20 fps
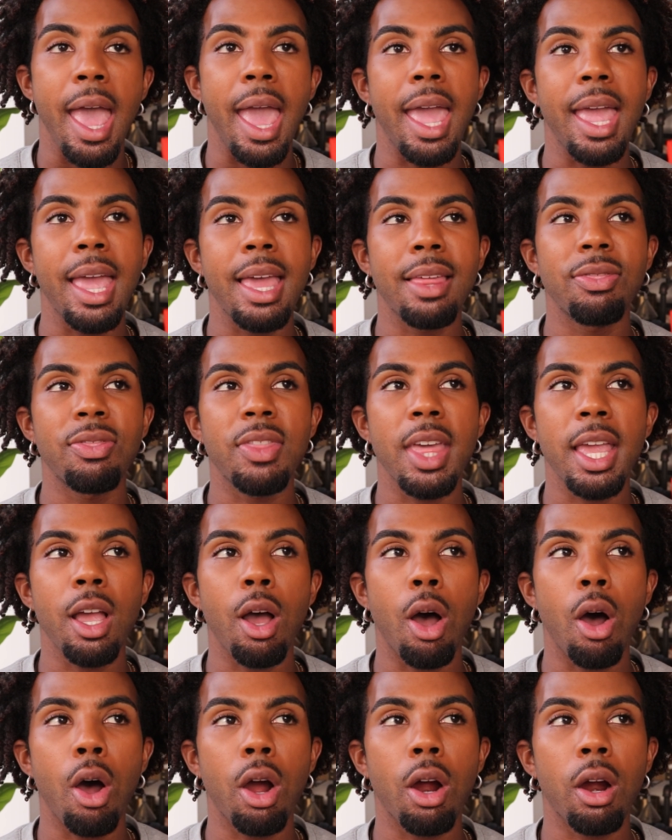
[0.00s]
and
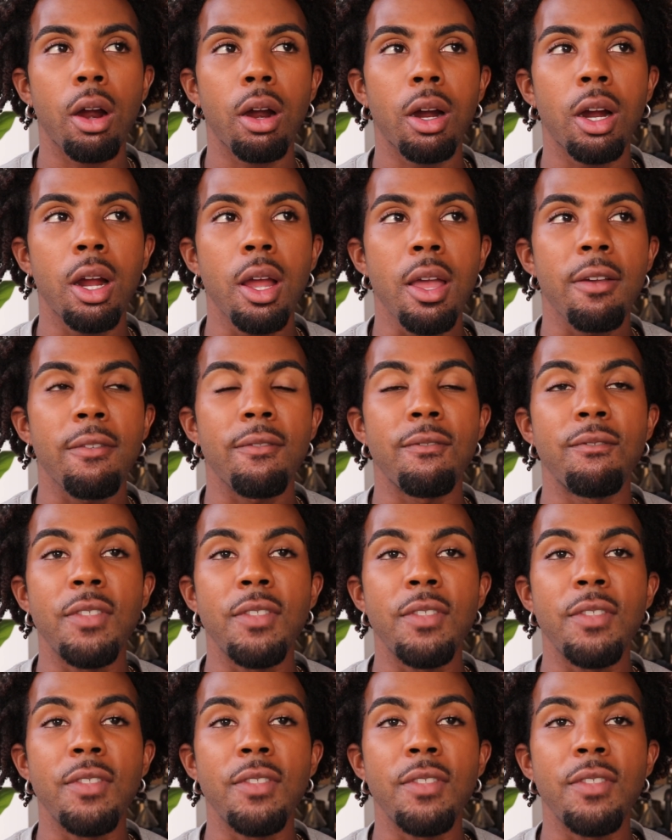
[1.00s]
they are